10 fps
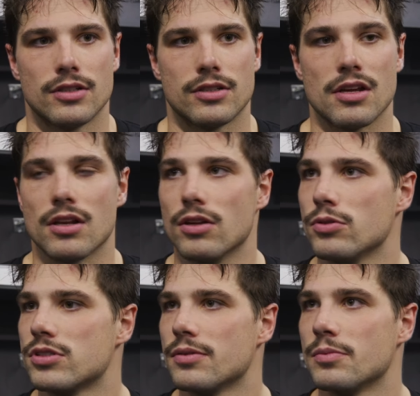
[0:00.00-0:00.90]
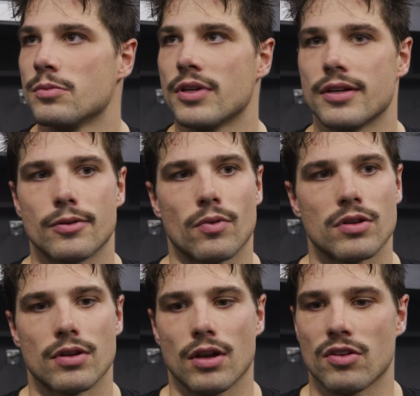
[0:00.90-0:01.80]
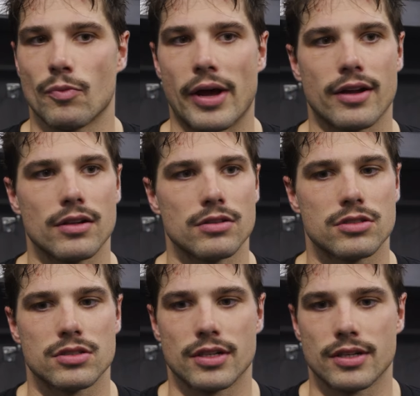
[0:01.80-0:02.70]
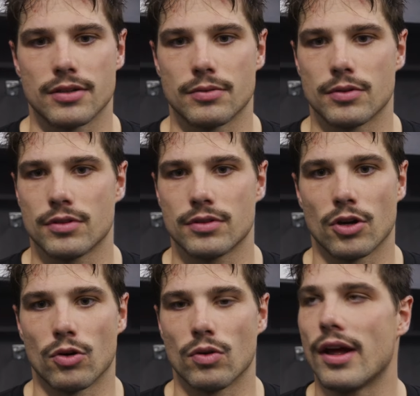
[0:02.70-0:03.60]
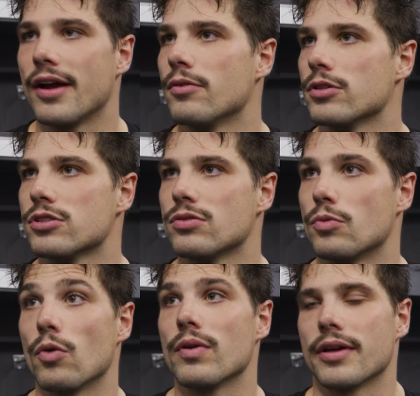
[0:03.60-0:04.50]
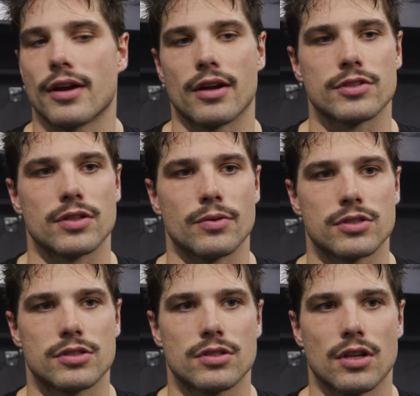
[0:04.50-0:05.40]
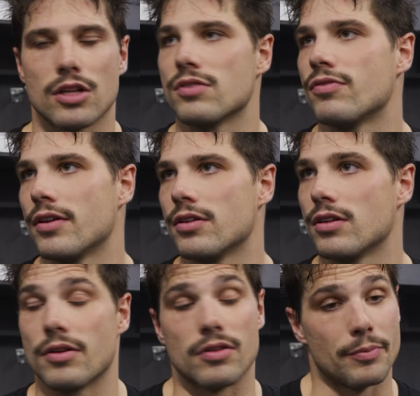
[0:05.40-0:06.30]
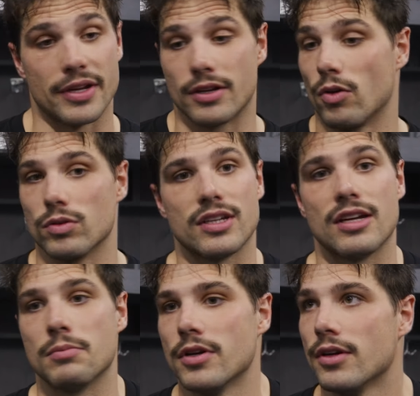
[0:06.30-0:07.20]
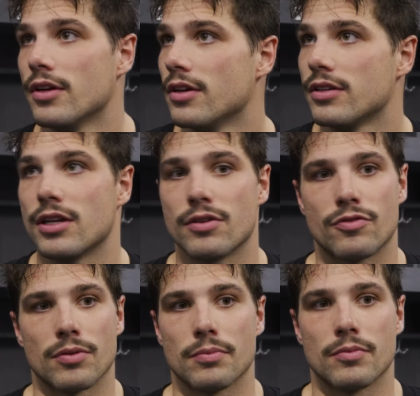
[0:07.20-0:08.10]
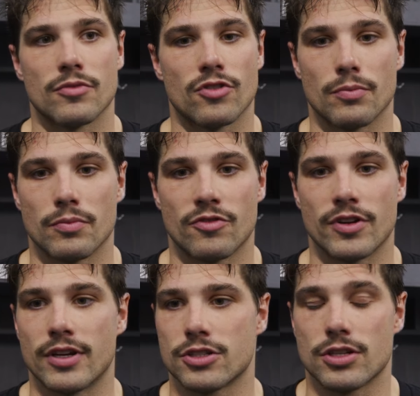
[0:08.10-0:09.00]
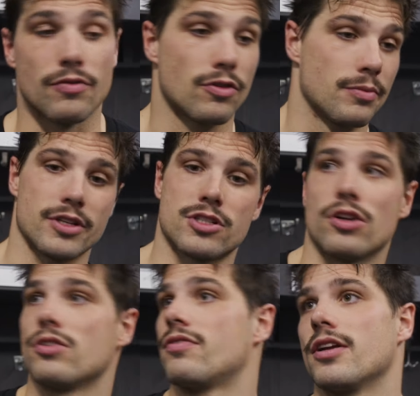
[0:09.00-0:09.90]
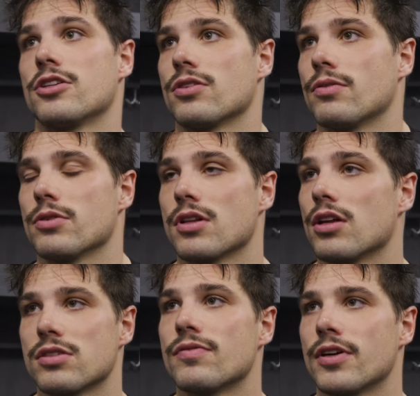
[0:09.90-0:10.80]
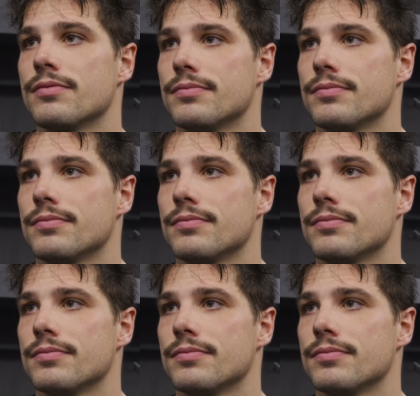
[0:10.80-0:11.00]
Didn't lose them. I won a lot of battles. The whole line was rolling, kind of, so it was lots of fun. I mean, the whole team did it from the start to finish, so it was lots of fun.